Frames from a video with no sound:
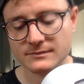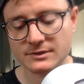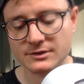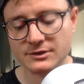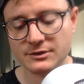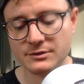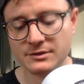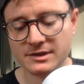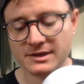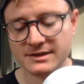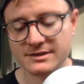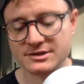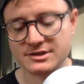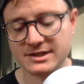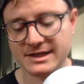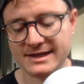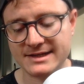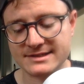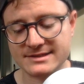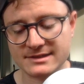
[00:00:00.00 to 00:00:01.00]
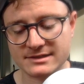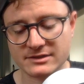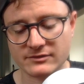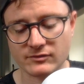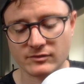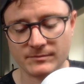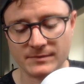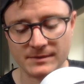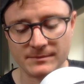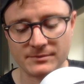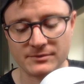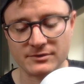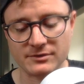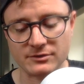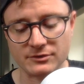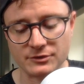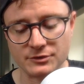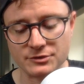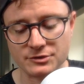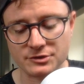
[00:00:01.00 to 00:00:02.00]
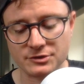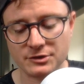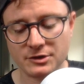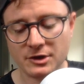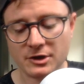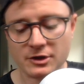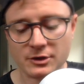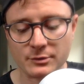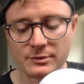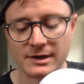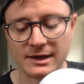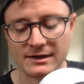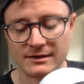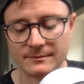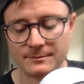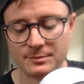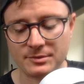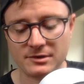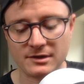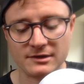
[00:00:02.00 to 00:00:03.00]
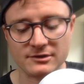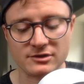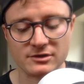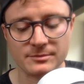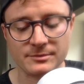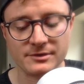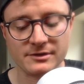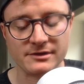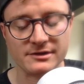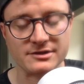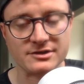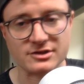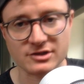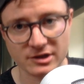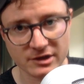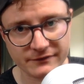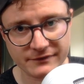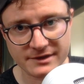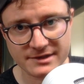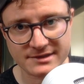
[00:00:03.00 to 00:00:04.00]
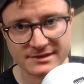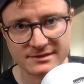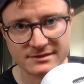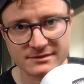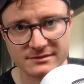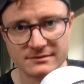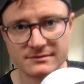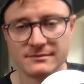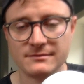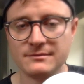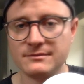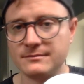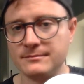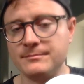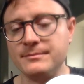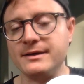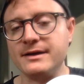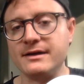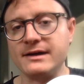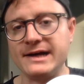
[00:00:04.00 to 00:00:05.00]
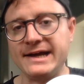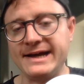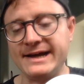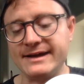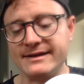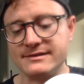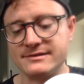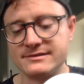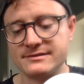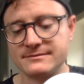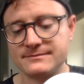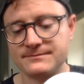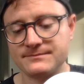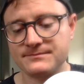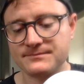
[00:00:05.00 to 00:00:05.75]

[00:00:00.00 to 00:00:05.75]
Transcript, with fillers: You think Chase doesn't remember the loser who got him put on community service? Bear adds.